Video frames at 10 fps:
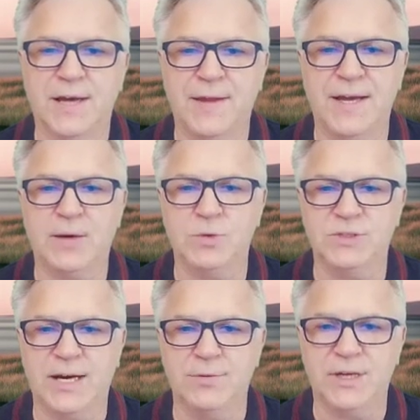and that will
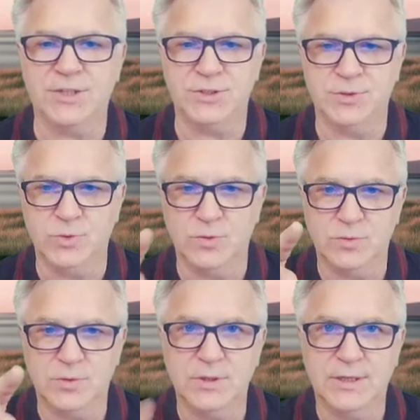direct you
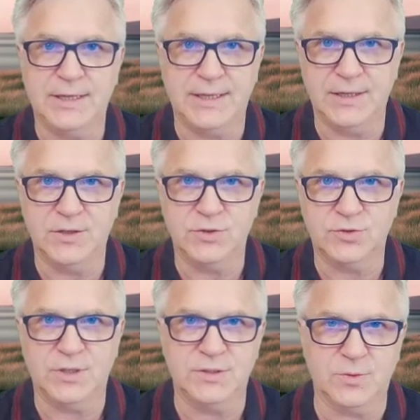here
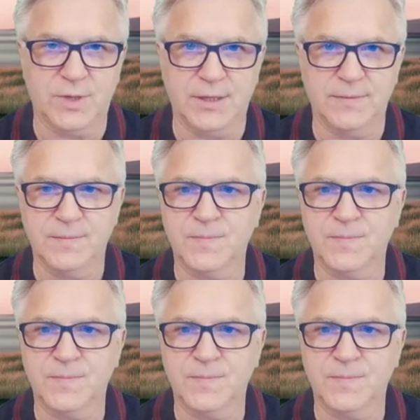straight away.